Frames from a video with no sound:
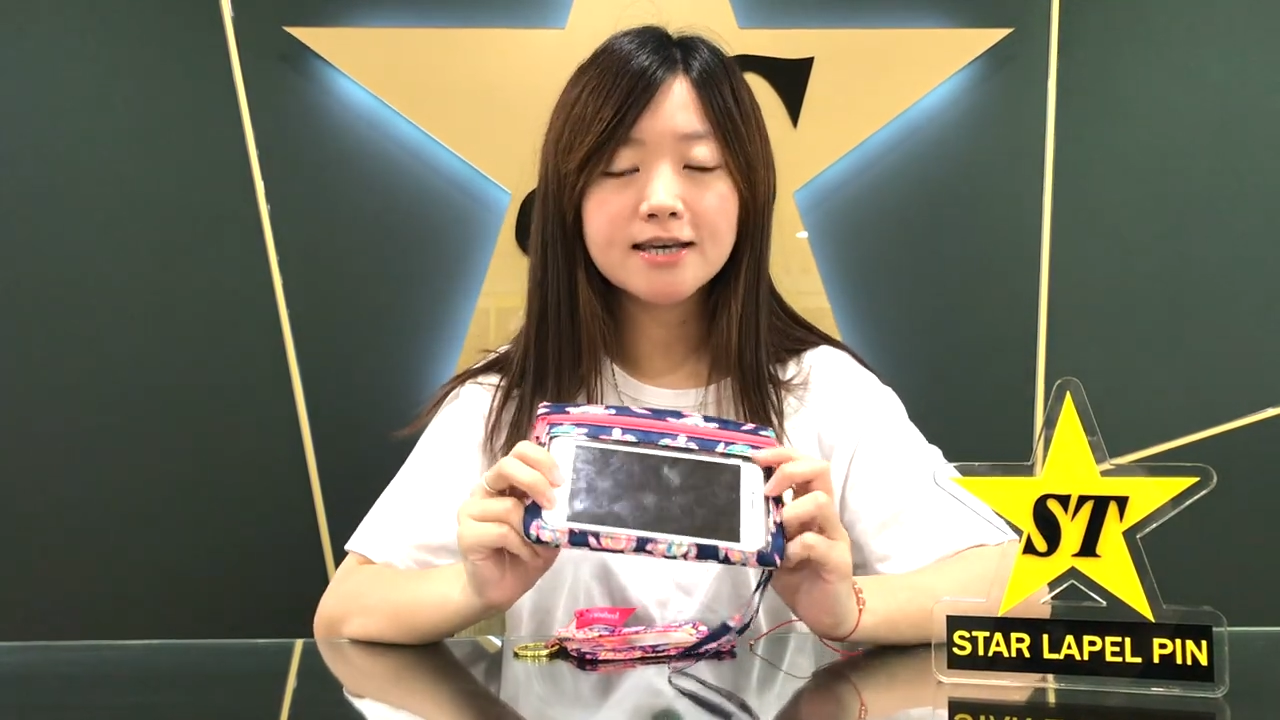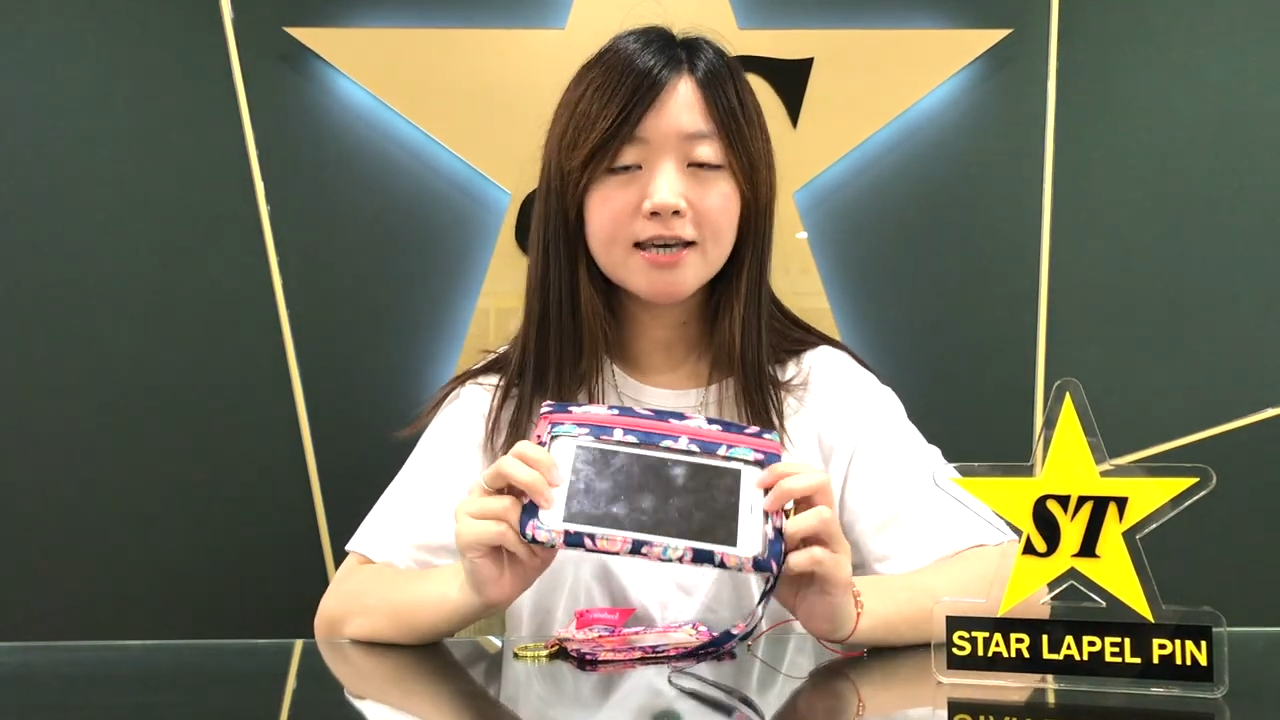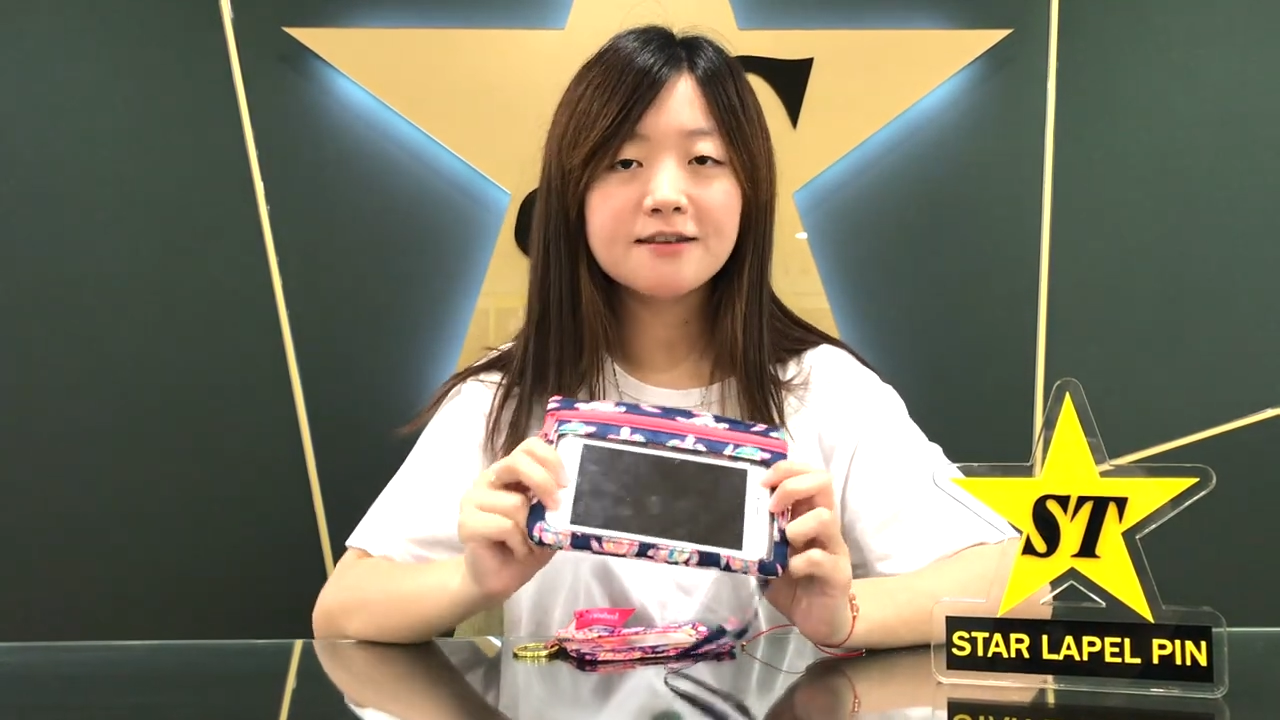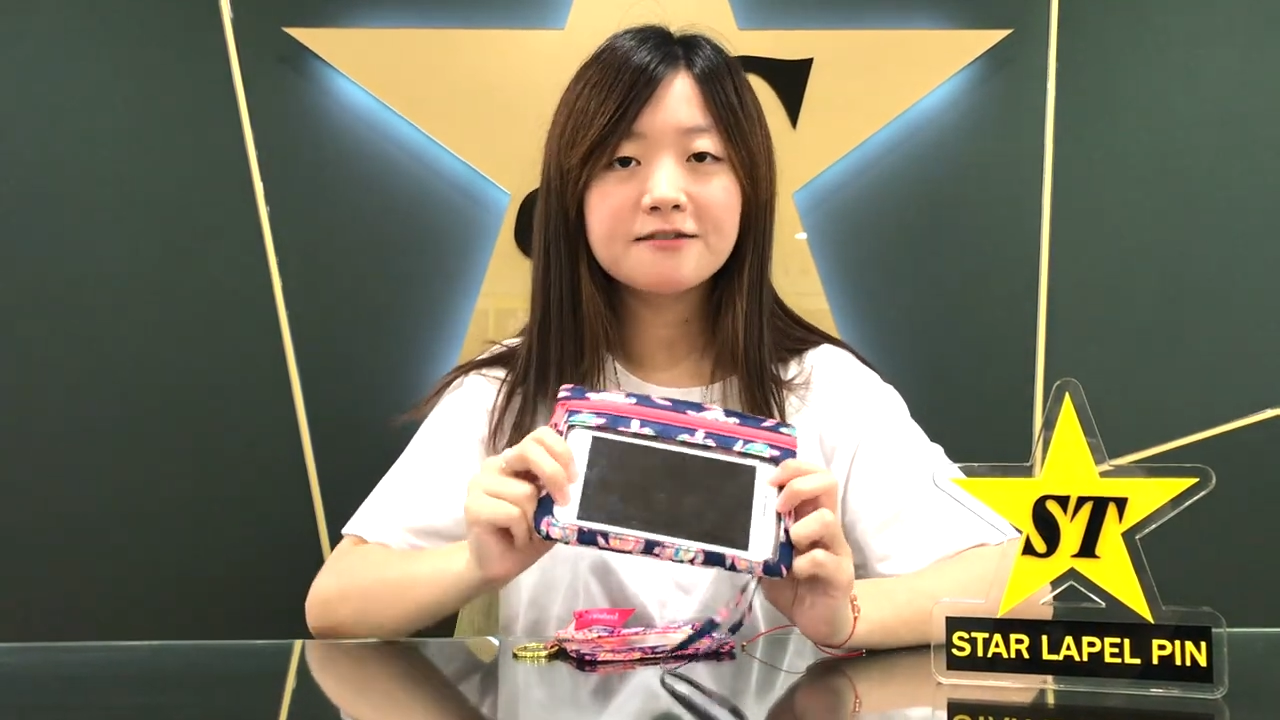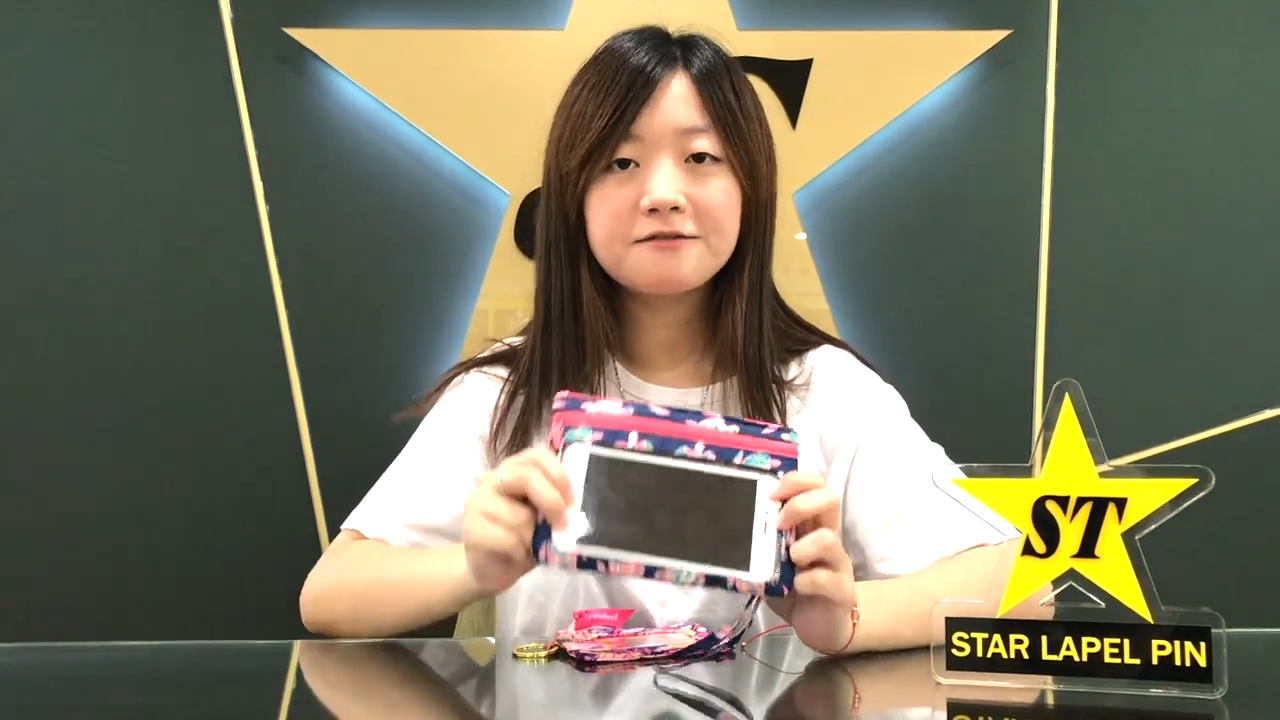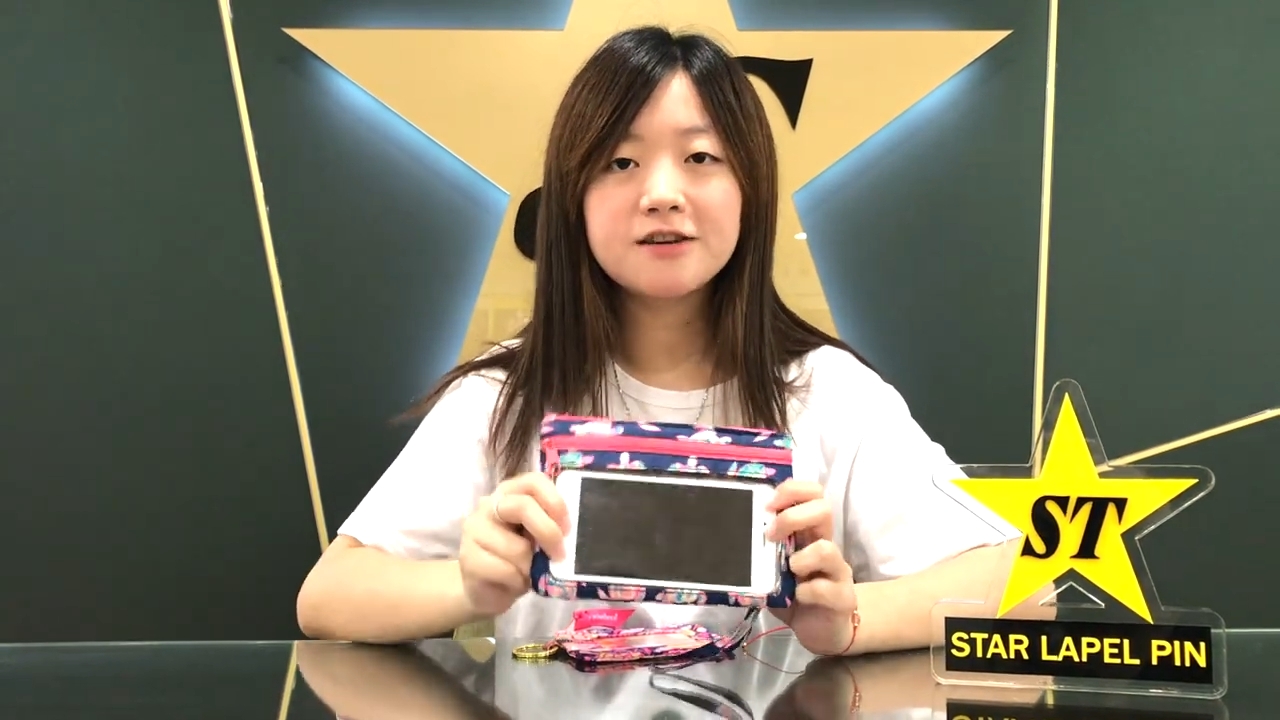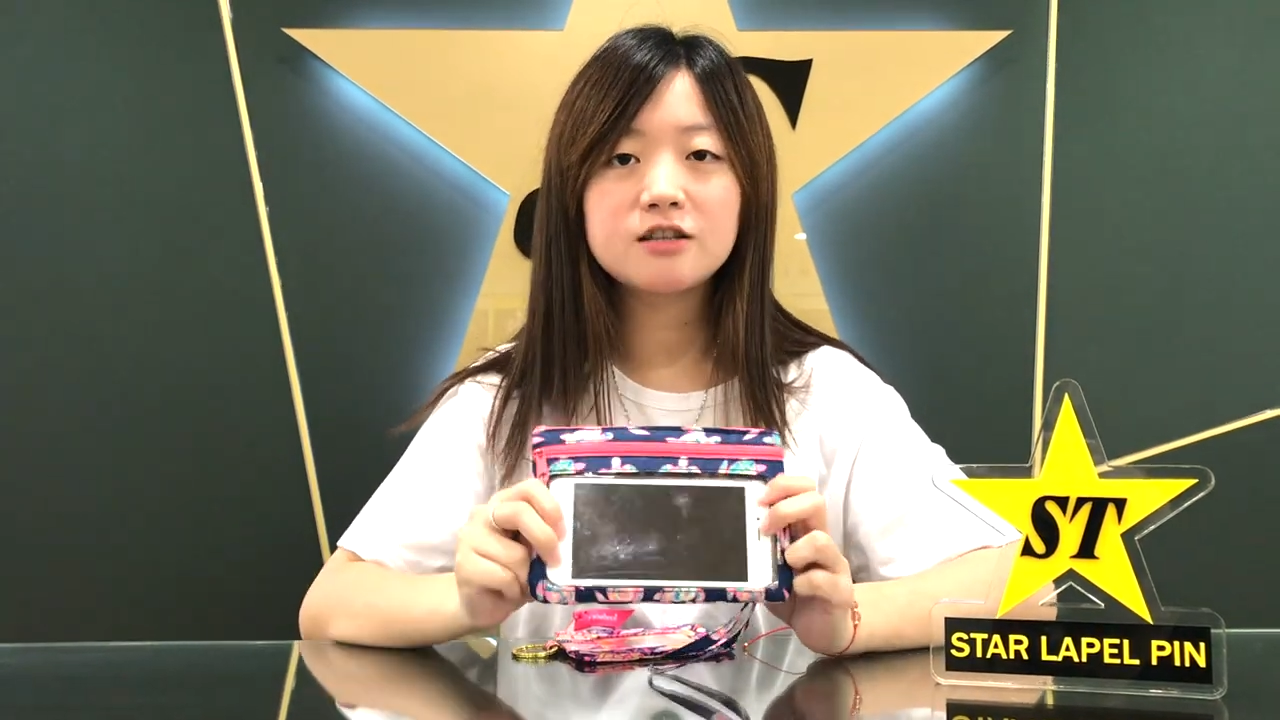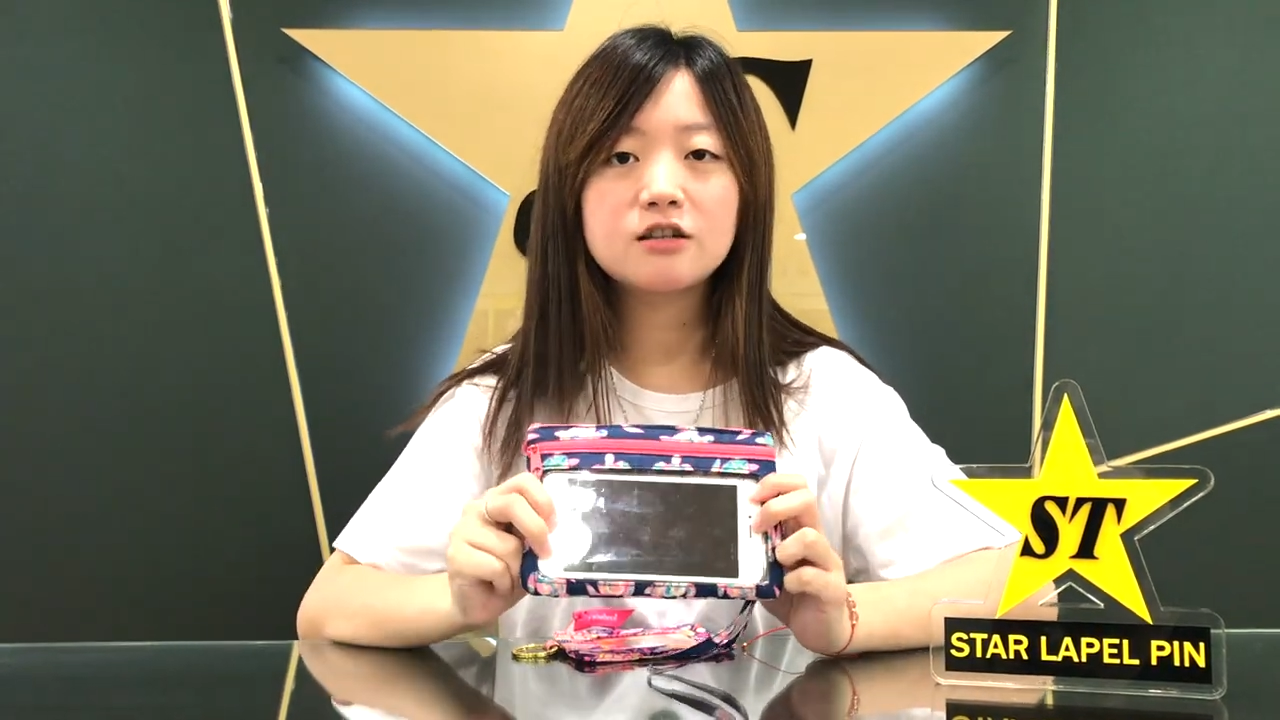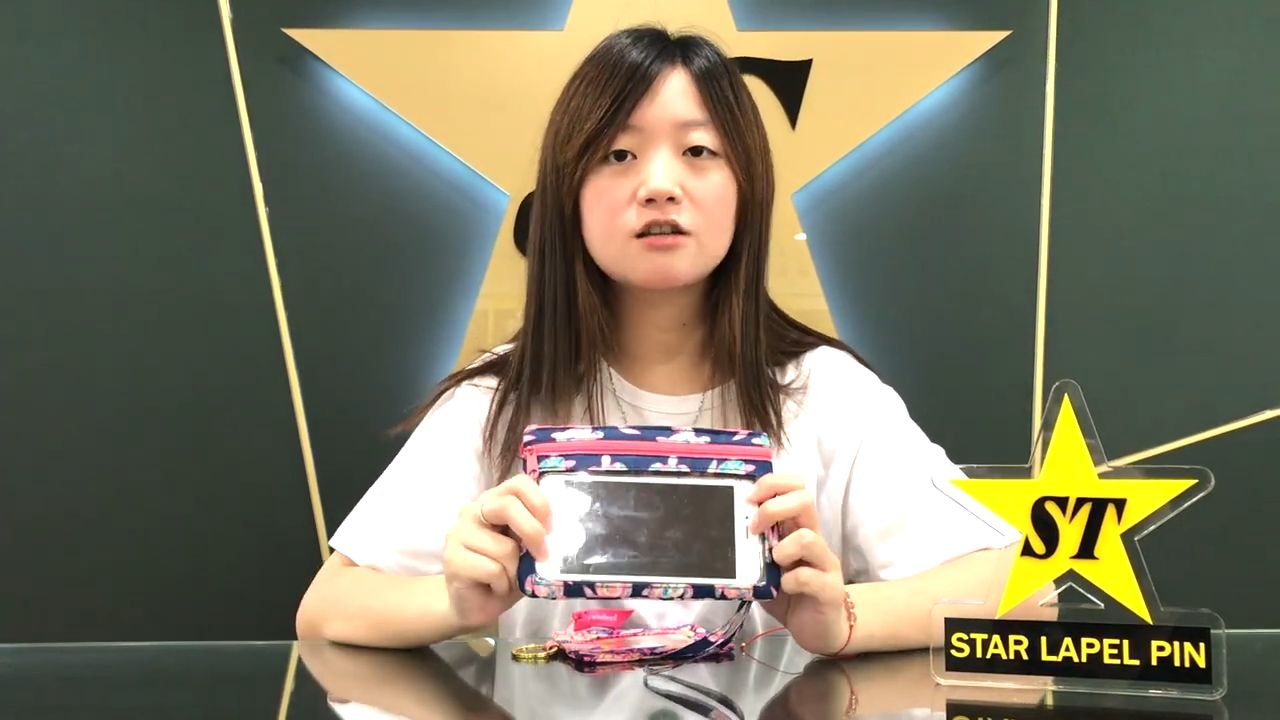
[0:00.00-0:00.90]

it can fit